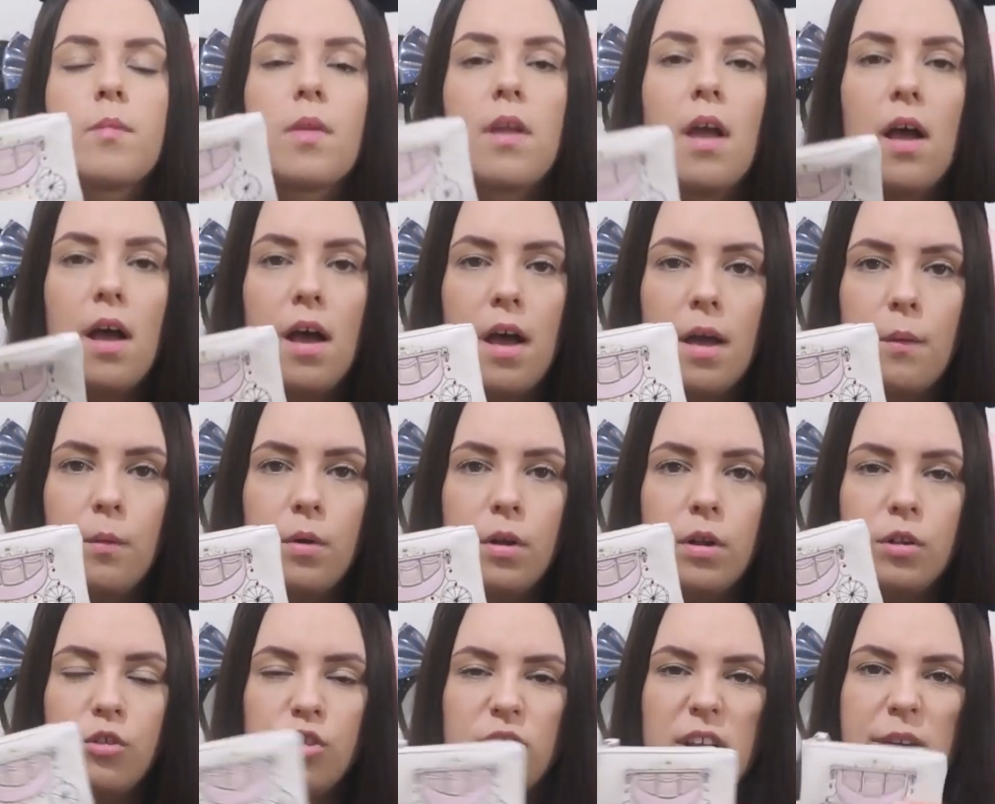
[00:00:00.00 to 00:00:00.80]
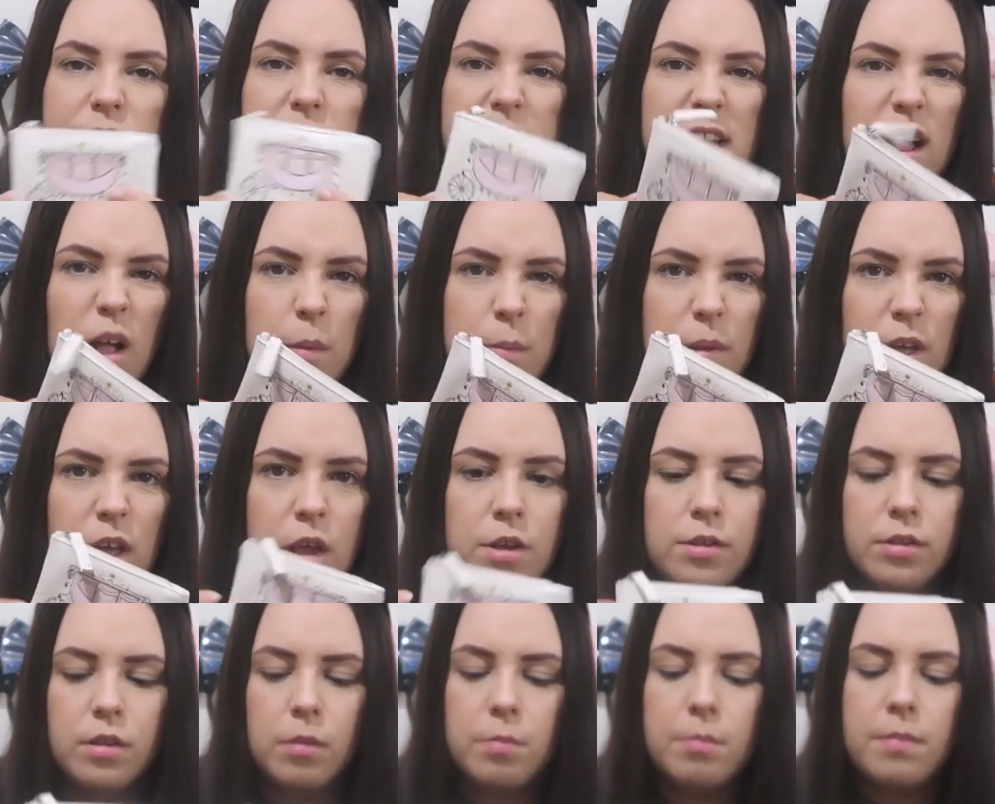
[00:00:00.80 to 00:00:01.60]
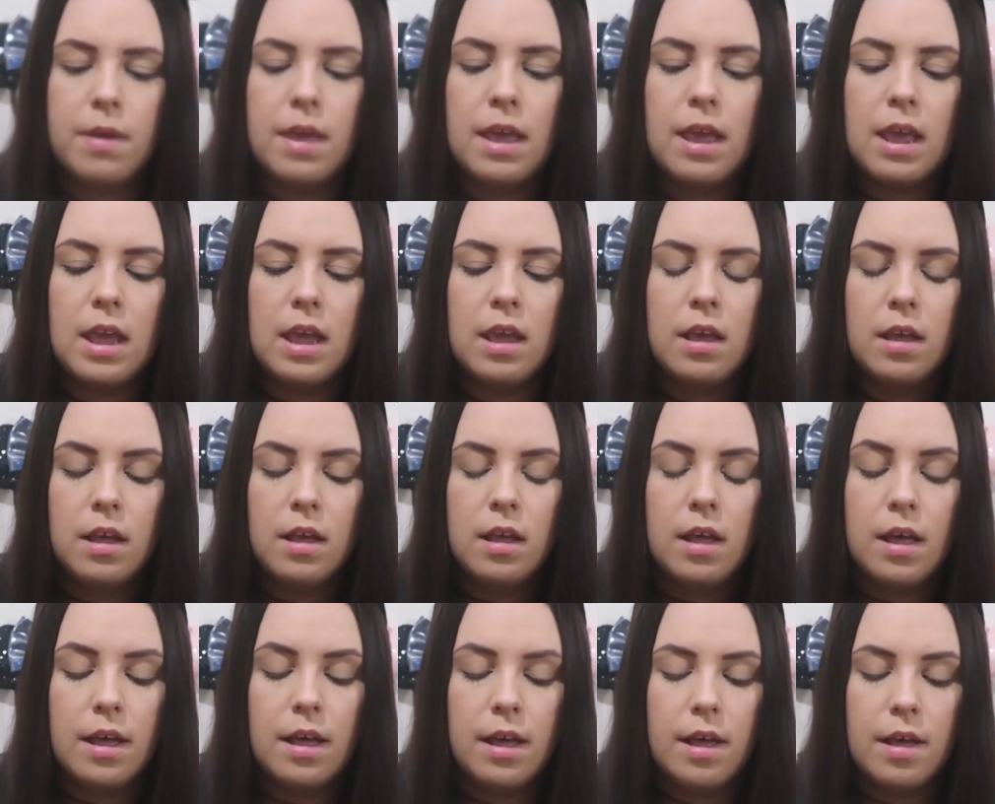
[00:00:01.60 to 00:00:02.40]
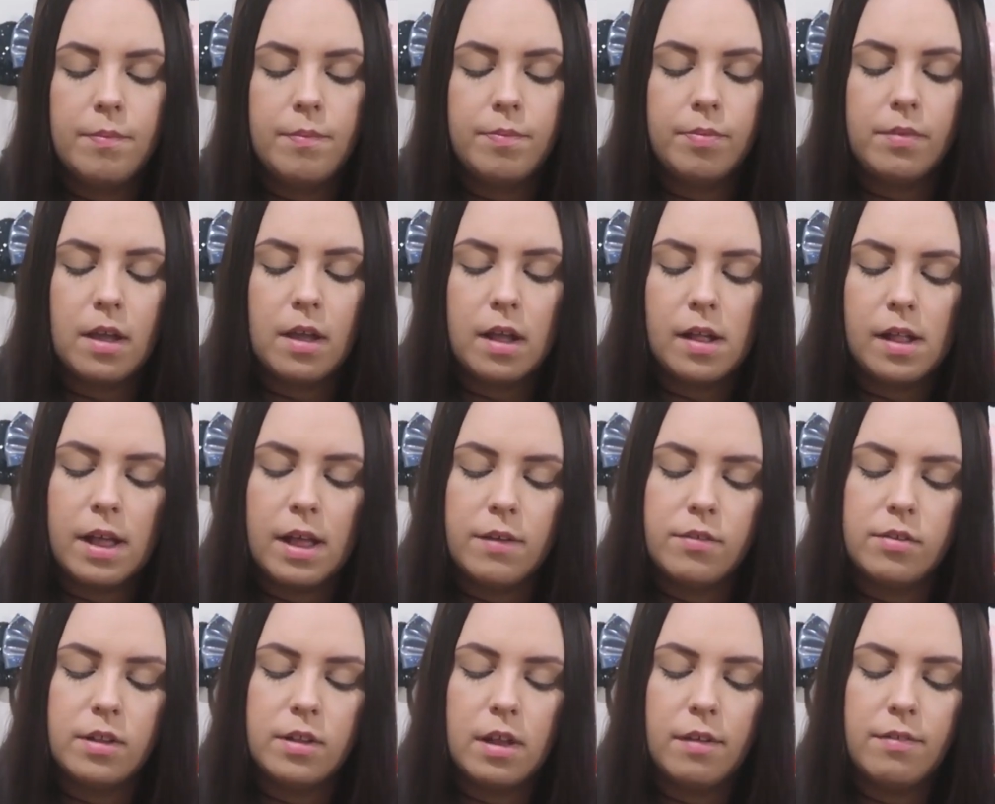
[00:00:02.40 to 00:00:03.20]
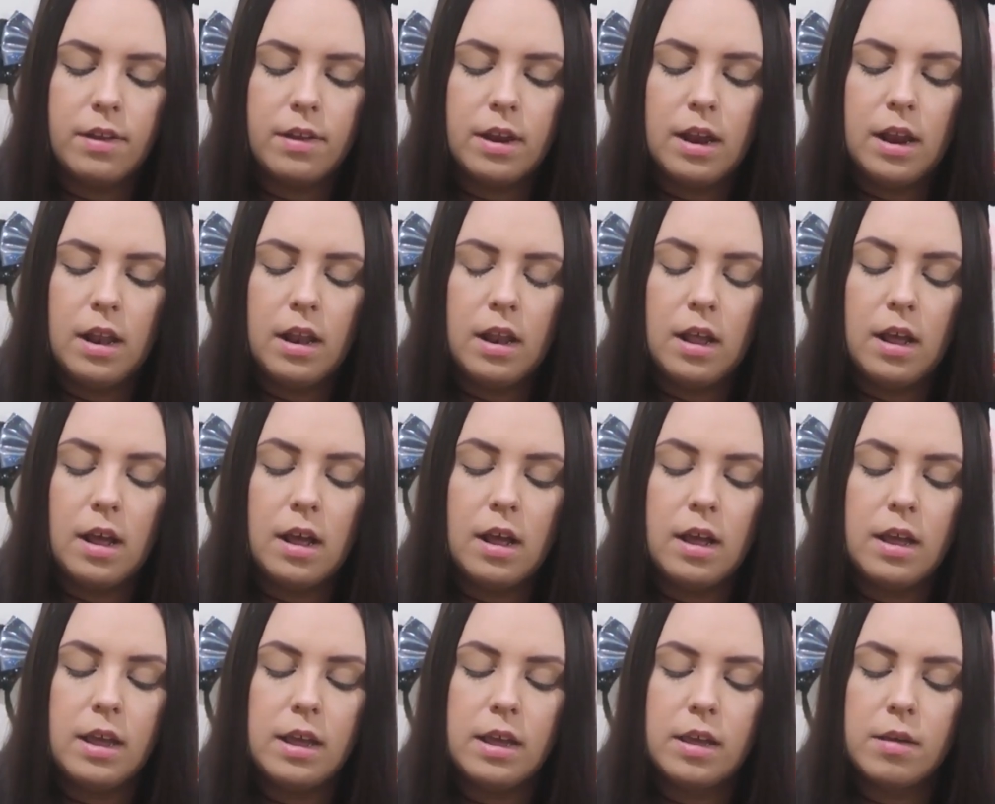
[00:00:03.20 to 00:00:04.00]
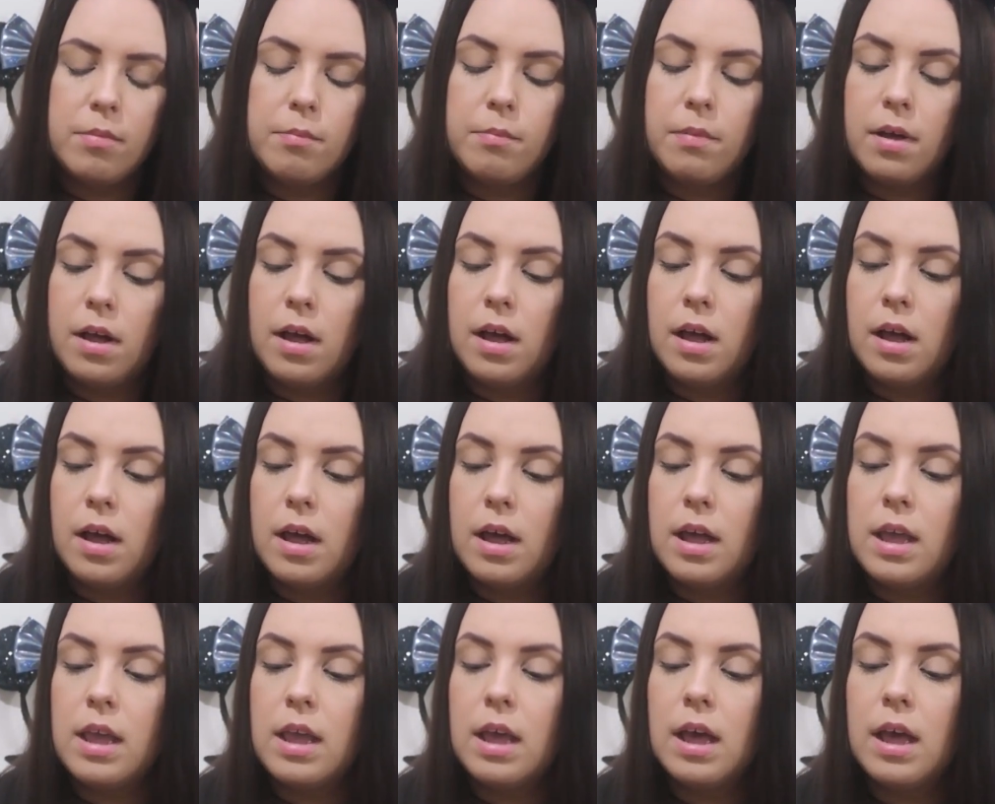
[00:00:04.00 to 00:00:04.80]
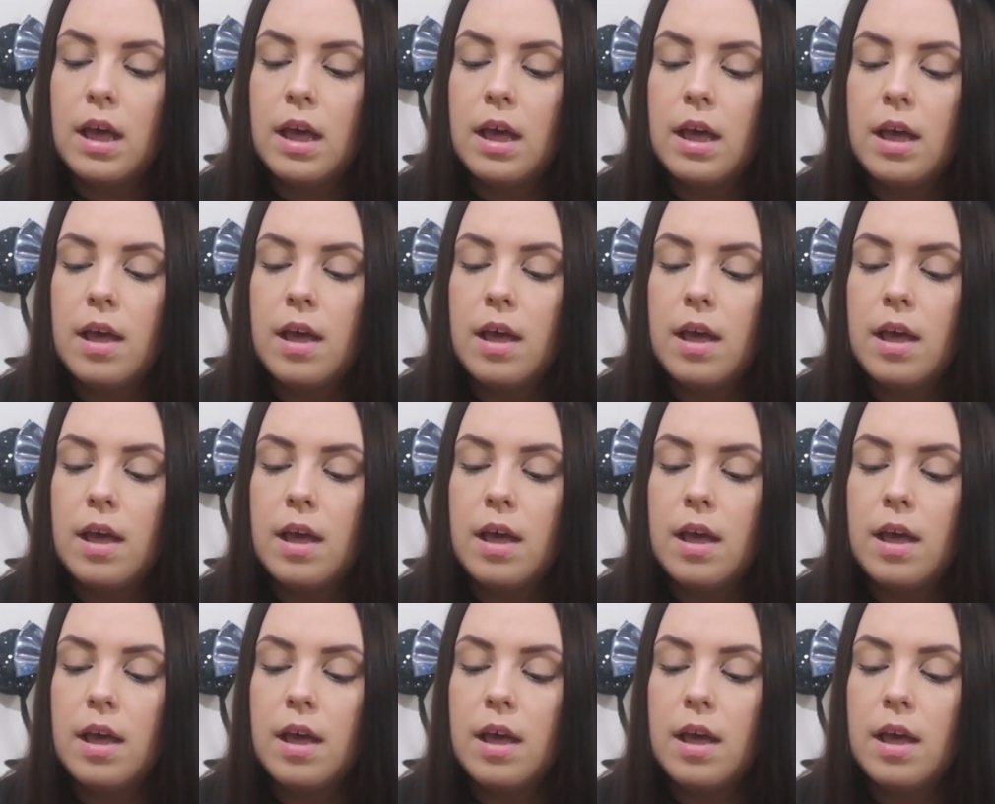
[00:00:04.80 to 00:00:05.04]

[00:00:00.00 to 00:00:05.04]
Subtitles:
I will just have a little purse on me. It'll have stuff in it like my